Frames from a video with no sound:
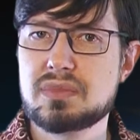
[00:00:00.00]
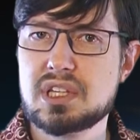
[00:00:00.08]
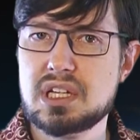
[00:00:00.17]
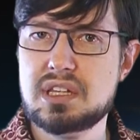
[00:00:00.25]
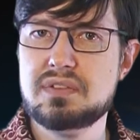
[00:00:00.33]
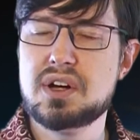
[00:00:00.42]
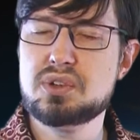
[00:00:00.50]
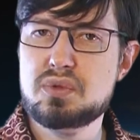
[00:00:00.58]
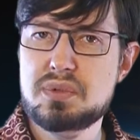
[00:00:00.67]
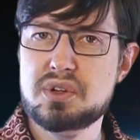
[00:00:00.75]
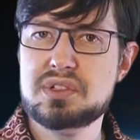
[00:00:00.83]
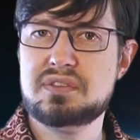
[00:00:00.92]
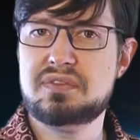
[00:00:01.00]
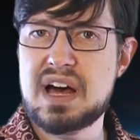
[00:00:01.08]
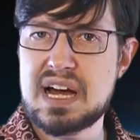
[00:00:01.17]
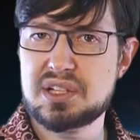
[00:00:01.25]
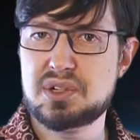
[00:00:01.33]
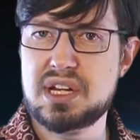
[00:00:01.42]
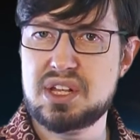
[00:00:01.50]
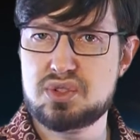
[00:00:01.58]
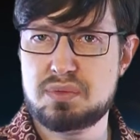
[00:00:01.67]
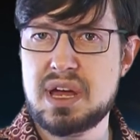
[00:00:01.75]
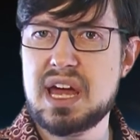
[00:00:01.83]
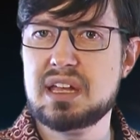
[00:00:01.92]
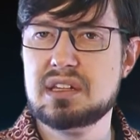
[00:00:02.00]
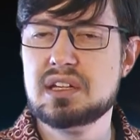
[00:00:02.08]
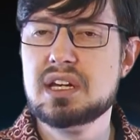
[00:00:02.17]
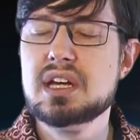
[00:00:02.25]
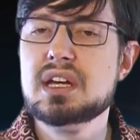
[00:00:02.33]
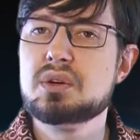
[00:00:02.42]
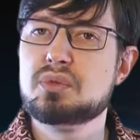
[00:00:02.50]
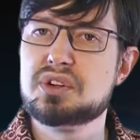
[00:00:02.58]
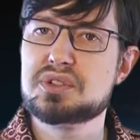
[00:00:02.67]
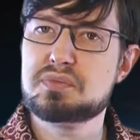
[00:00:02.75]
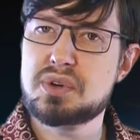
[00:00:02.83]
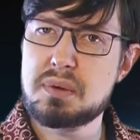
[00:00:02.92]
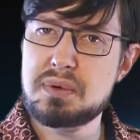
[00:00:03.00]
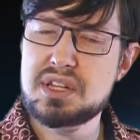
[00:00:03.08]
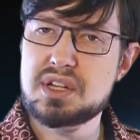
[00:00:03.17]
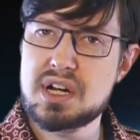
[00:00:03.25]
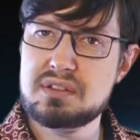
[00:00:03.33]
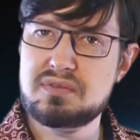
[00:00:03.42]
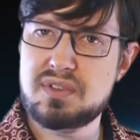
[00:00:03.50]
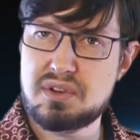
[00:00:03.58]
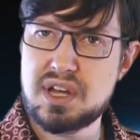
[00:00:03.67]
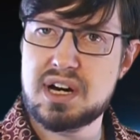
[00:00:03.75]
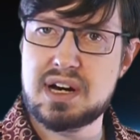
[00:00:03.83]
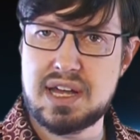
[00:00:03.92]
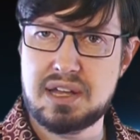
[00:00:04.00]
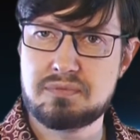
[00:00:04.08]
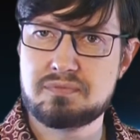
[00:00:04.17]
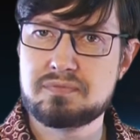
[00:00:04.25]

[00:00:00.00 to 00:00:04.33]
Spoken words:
the vulnerability factor in Japan was probably not very high.